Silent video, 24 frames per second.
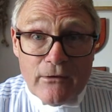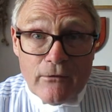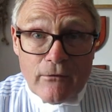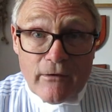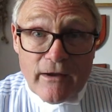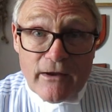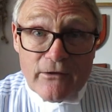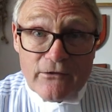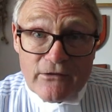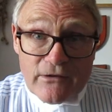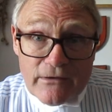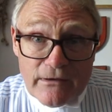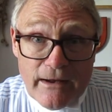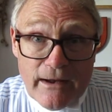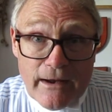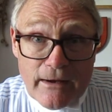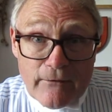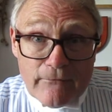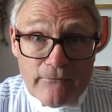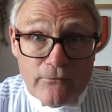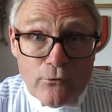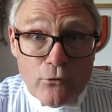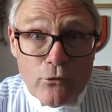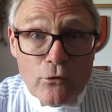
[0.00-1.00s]
you again to
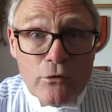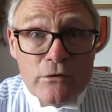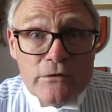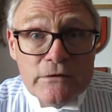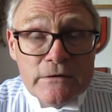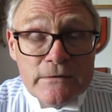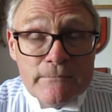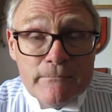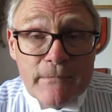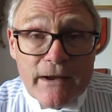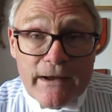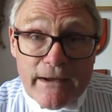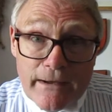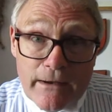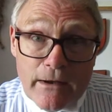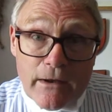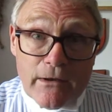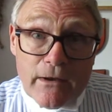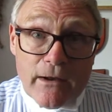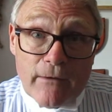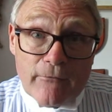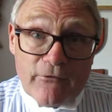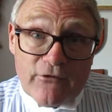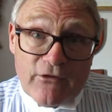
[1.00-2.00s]
LAG for making our
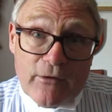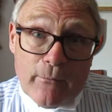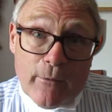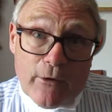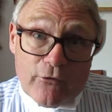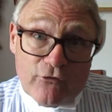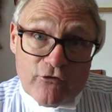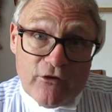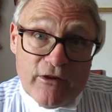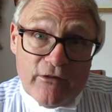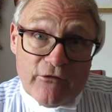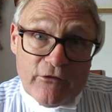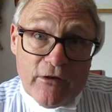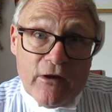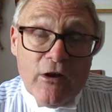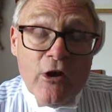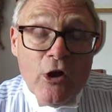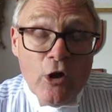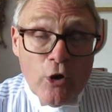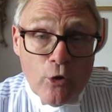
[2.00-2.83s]
life so much easier.